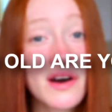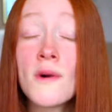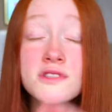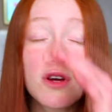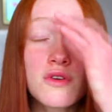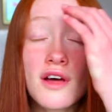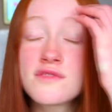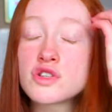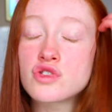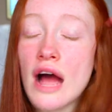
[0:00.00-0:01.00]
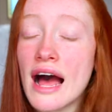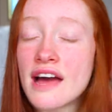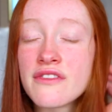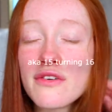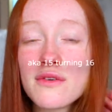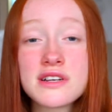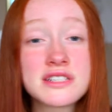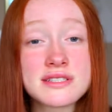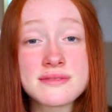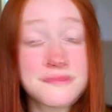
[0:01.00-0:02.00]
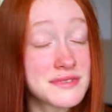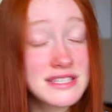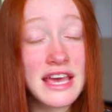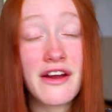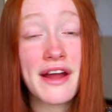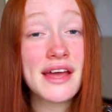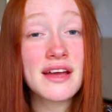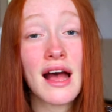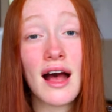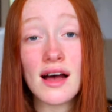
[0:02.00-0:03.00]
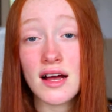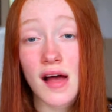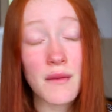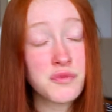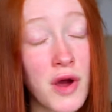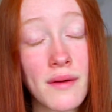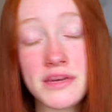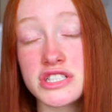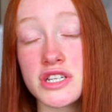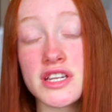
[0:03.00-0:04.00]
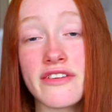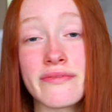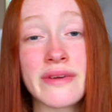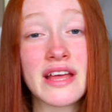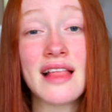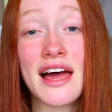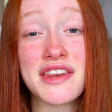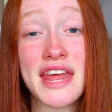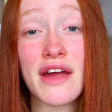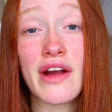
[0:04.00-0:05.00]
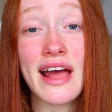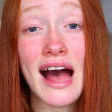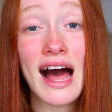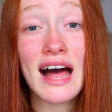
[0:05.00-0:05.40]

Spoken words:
Almost old enough to drive, which is scary. Probably shouldn't even be allowed near a car.